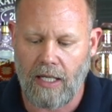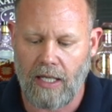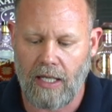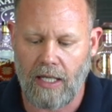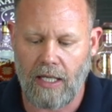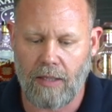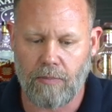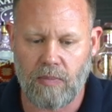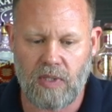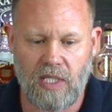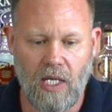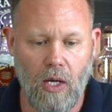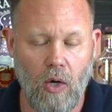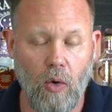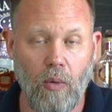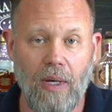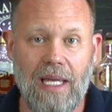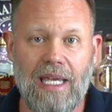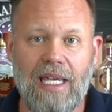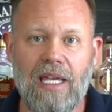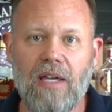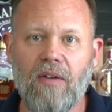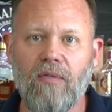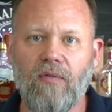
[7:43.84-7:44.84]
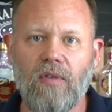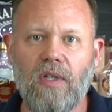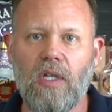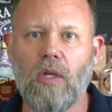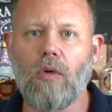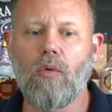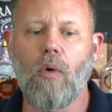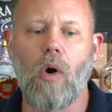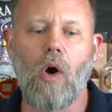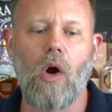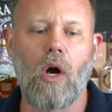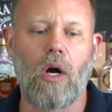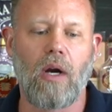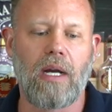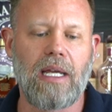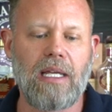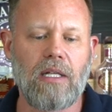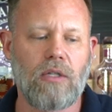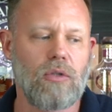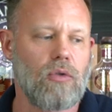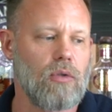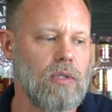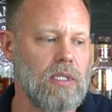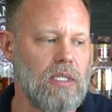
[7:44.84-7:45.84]
So if you are
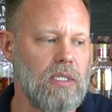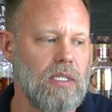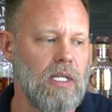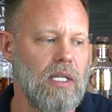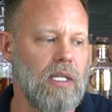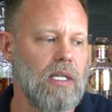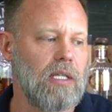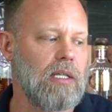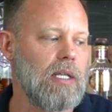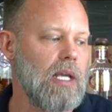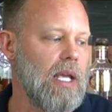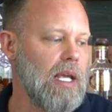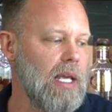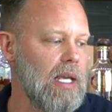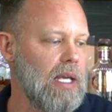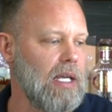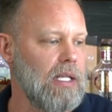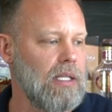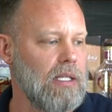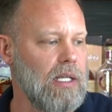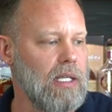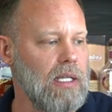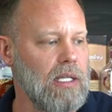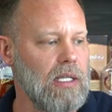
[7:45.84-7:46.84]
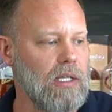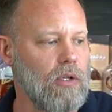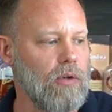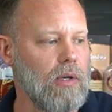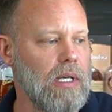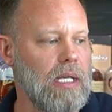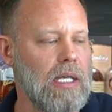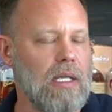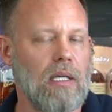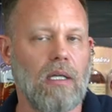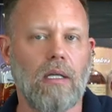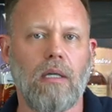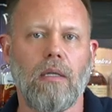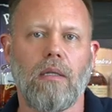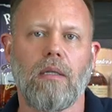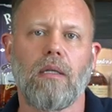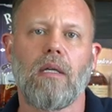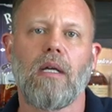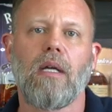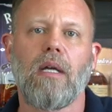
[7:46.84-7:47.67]
interested in entering,